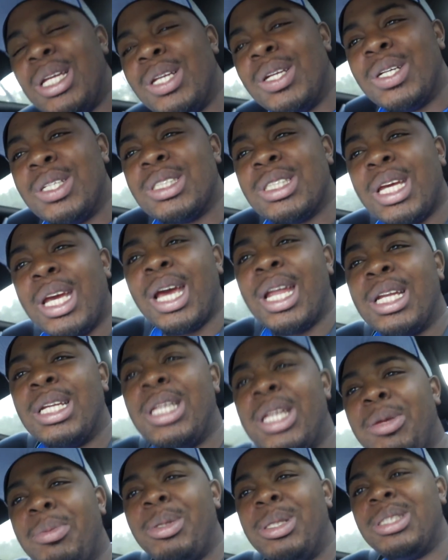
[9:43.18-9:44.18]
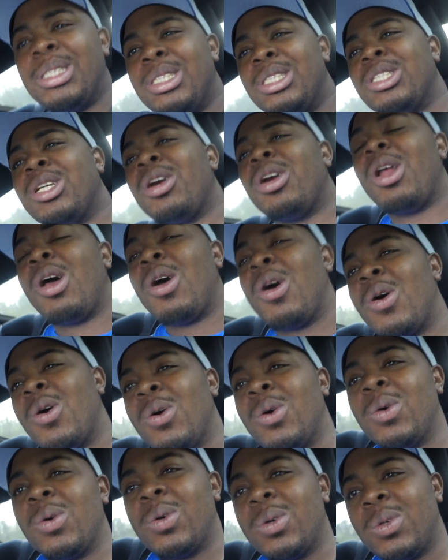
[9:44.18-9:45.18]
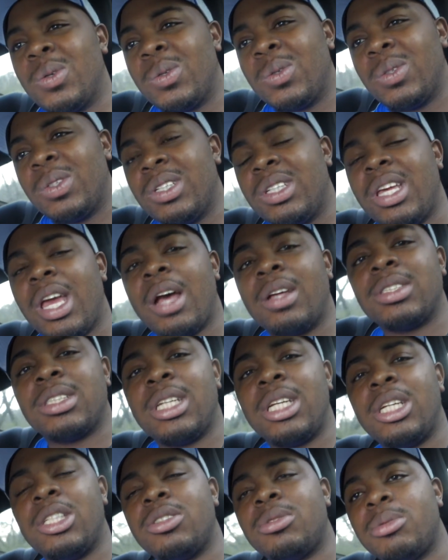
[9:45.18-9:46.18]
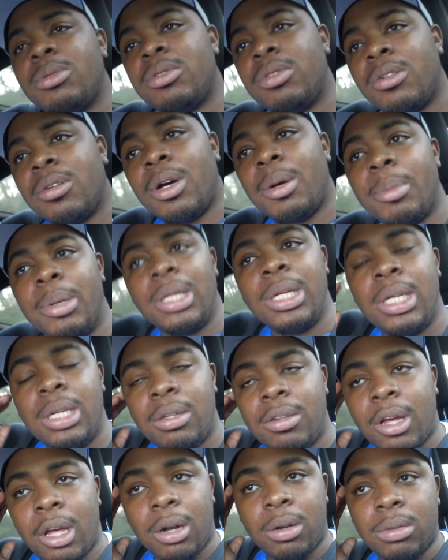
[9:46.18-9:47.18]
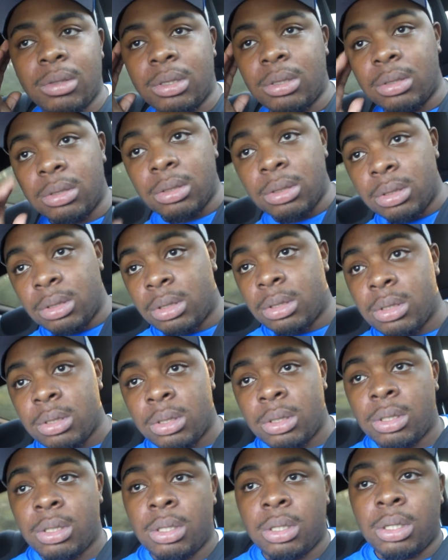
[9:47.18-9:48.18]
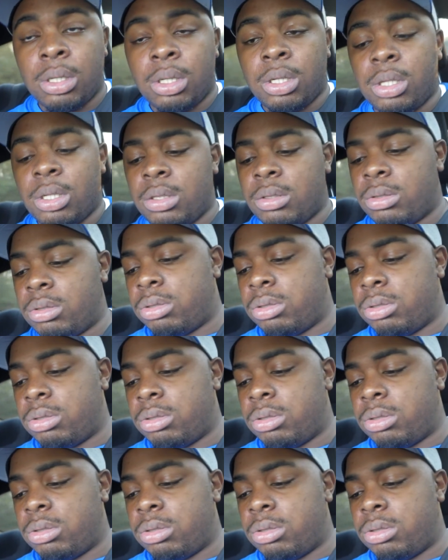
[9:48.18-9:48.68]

you know what I'm saying, I got the DBZ shirt on. Y'all seen this before, I believe. I don't know.